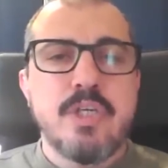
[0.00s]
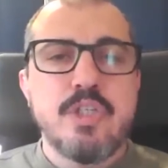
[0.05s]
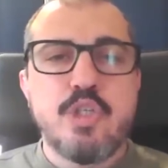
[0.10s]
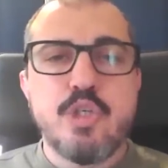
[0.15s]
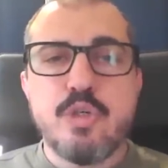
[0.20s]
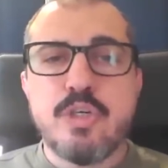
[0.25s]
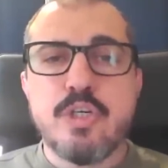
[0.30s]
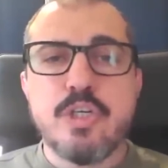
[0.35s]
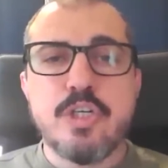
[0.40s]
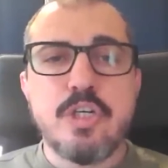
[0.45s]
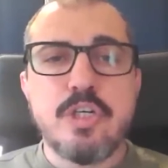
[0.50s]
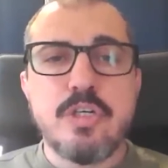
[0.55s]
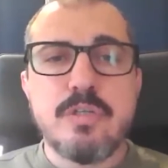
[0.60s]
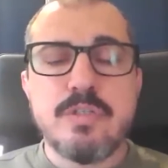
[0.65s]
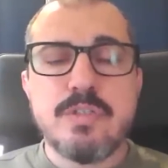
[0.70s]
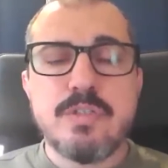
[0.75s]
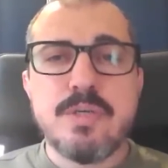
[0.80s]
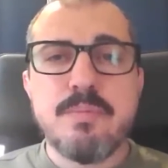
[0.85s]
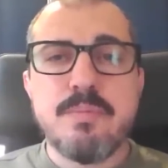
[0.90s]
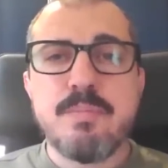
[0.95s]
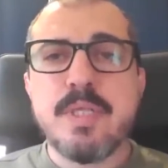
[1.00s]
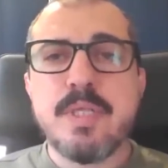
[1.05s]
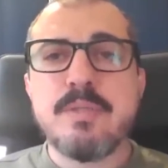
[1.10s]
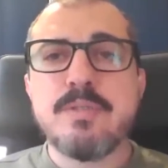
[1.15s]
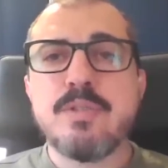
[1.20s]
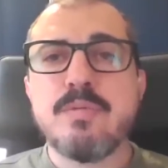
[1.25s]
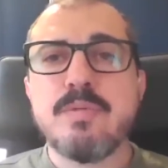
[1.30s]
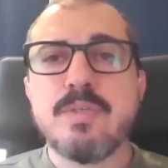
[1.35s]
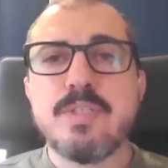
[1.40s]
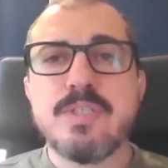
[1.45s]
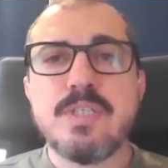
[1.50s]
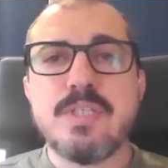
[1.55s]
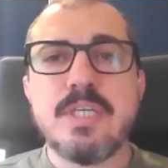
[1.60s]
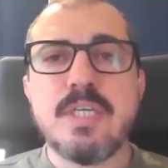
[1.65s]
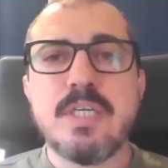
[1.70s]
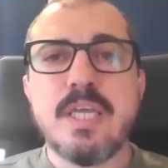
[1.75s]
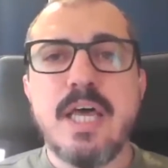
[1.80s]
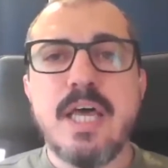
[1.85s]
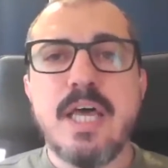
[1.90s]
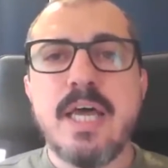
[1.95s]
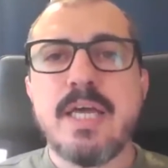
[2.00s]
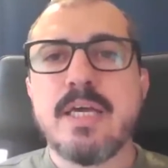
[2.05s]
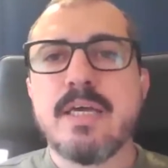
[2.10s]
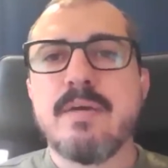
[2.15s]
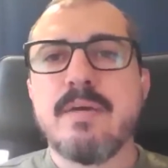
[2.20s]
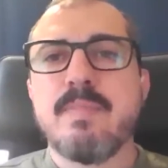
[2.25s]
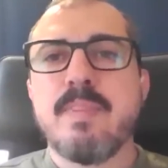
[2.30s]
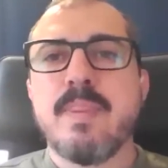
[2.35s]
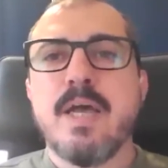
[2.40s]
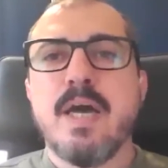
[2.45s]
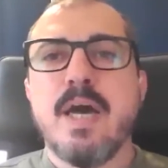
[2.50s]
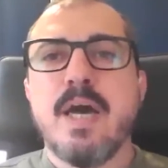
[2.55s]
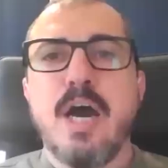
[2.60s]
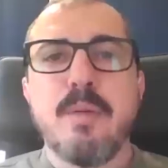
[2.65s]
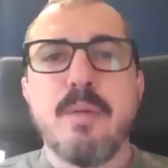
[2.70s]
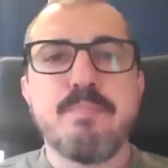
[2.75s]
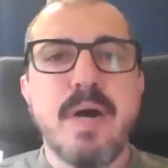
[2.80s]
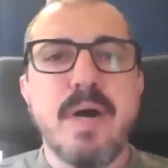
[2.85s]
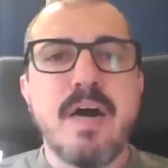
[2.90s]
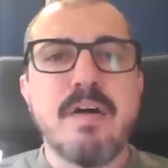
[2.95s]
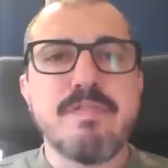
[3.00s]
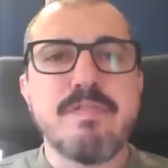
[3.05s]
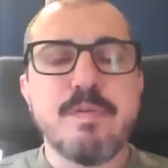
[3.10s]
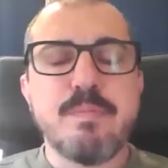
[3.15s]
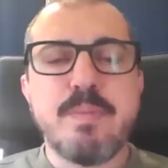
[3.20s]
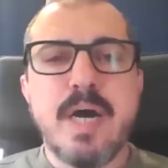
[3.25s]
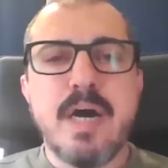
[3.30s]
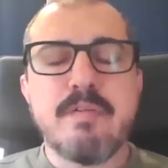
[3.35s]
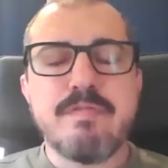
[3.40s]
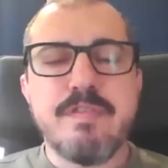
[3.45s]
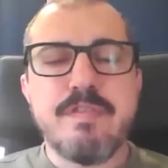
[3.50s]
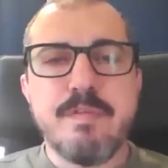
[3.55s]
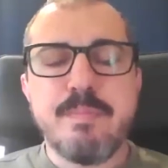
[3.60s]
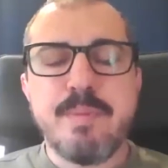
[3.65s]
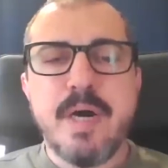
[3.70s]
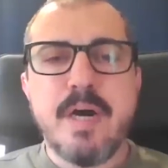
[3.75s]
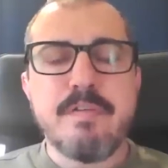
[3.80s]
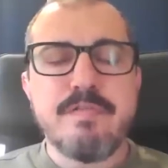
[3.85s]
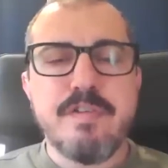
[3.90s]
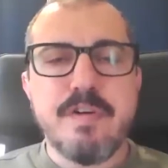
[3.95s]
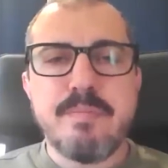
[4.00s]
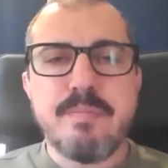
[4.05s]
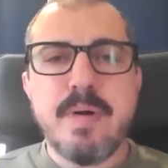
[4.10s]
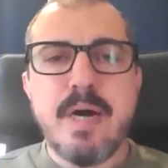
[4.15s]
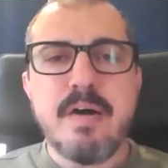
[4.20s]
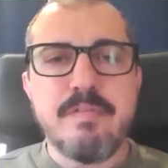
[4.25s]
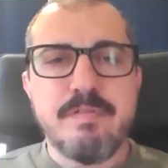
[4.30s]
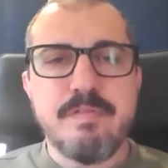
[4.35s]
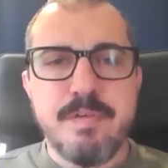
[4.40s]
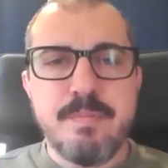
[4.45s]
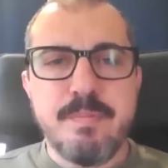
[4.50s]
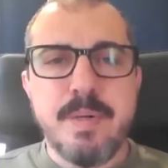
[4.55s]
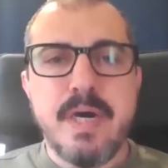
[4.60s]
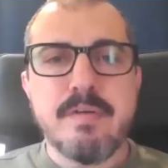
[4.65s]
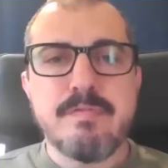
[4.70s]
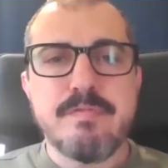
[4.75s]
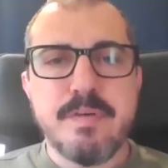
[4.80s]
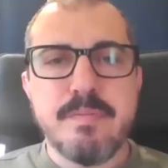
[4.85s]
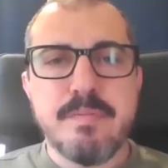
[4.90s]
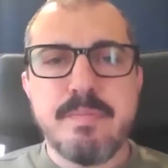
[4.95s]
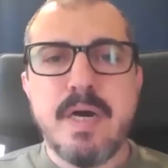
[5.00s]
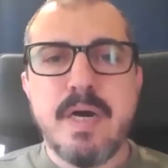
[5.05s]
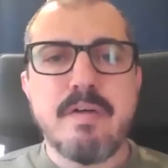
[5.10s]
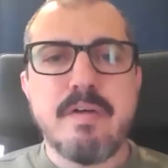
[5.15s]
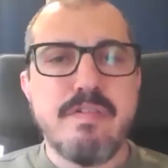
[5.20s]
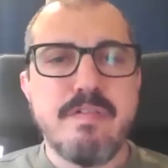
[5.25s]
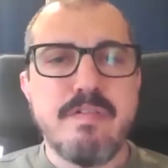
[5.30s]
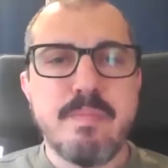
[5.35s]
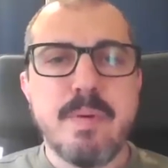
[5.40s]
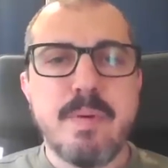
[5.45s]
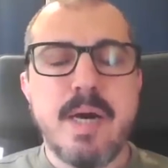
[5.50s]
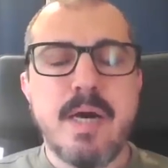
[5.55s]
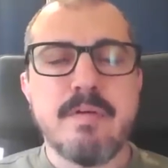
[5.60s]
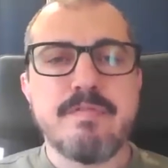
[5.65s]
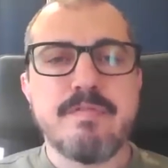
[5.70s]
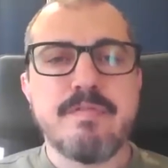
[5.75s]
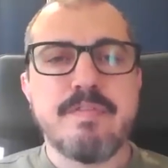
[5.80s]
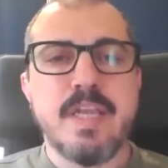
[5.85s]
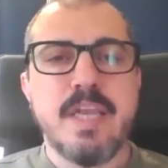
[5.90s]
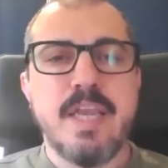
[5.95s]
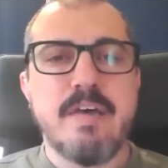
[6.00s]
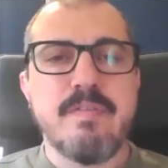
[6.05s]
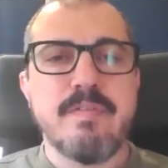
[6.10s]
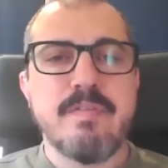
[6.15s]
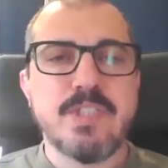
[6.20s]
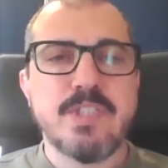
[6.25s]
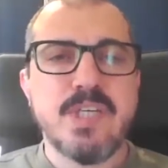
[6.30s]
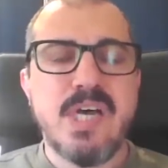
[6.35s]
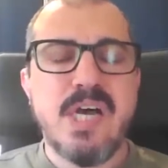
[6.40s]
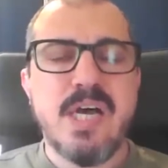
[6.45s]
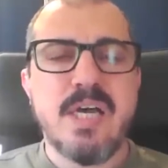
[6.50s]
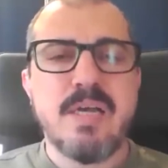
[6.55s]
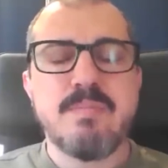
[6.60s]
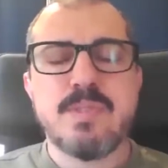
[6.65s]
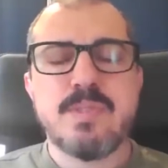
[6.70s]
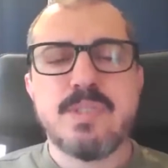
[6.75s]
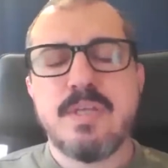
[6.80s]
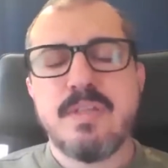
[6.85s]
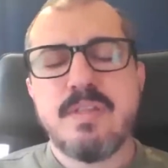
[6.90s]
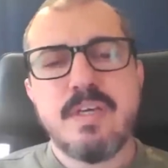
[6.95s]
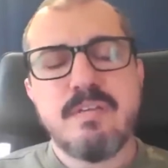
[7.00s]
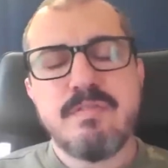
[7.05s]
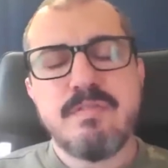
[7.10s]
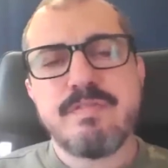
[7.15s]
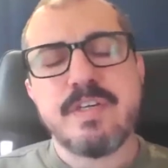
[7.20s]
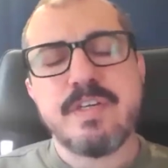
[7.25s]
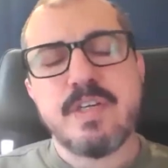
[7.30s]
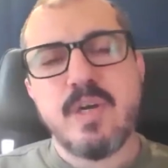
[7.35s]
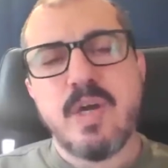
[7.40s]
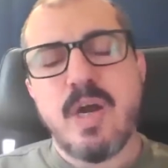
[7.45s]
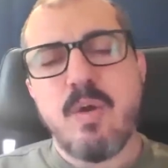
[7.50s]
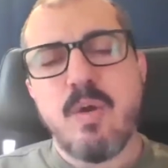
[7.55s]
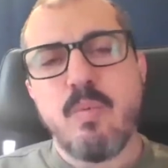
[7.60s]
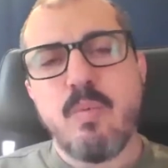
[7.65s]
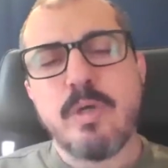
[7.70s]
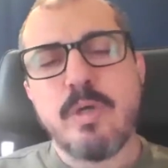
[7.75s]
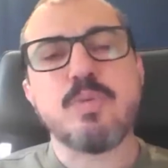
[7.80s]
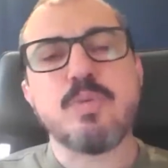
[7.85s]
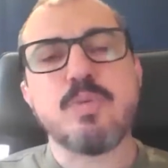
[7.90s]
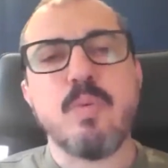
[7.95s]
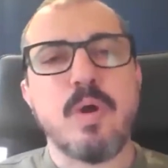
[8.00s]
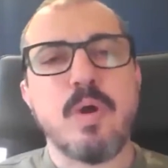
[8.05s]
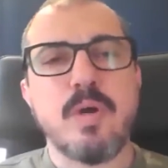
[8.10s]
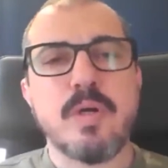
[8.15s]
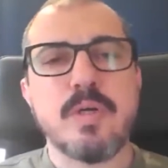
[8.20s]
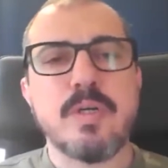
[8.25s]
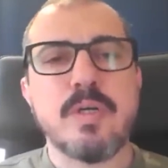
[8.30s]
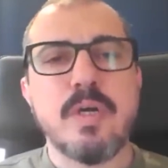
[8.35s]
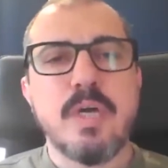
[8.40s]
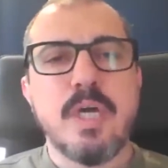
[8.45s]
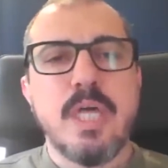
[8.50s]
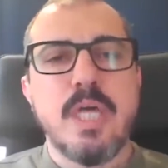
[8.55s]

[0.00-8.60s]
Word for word: You can simply do a seed like above, above, above, above, above, above, above 11 times, and then figure out which word